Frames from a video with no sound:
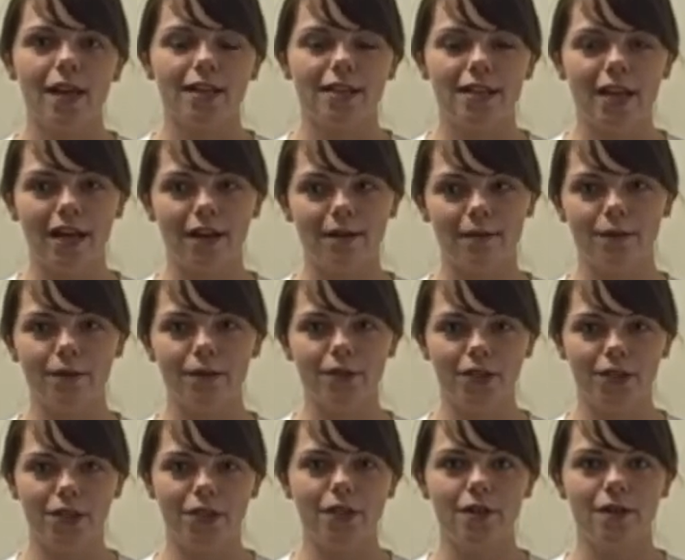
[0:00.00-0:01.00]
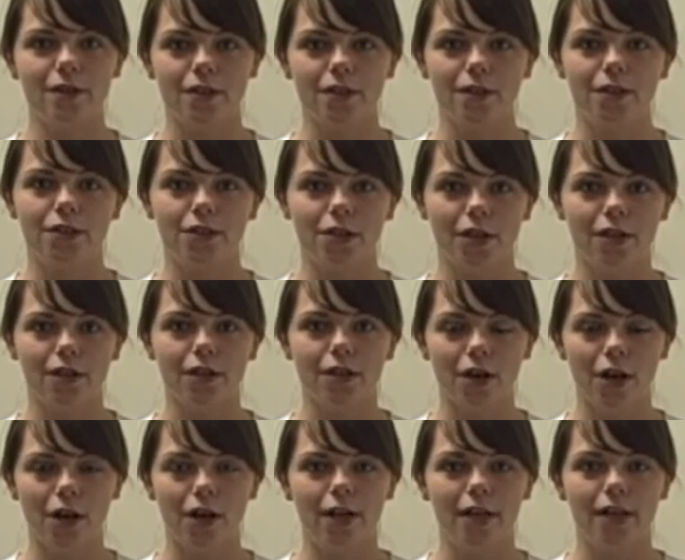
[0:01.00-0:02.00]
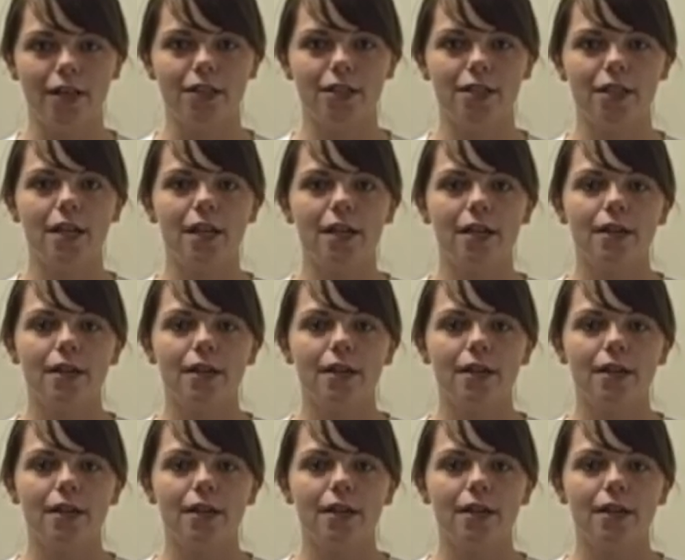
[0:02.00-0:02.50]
to help those students join the college.